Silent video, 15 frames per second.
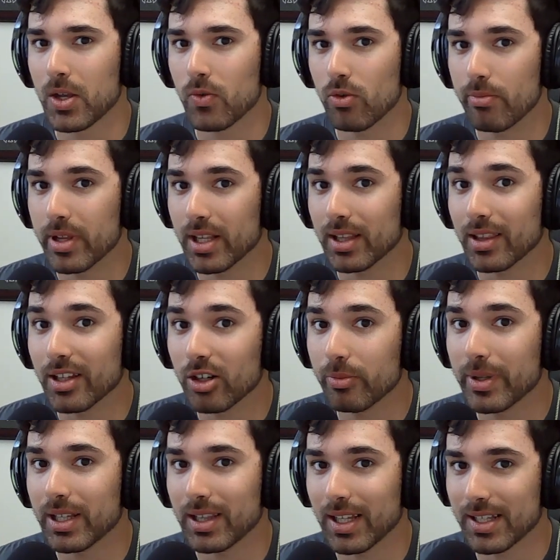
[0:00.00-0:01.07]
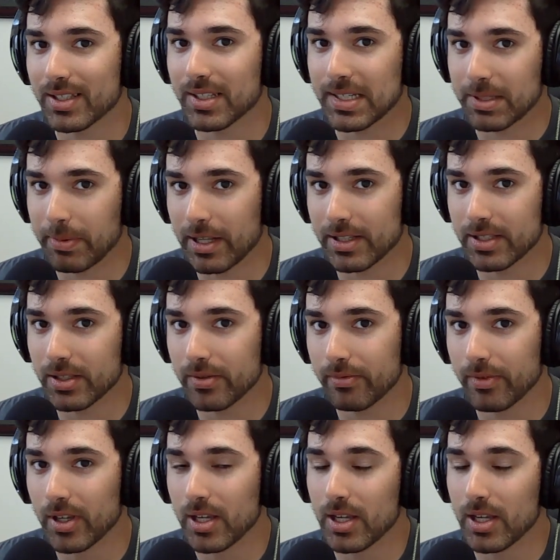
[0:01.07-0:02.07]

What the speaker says: will be a little bit less expensive.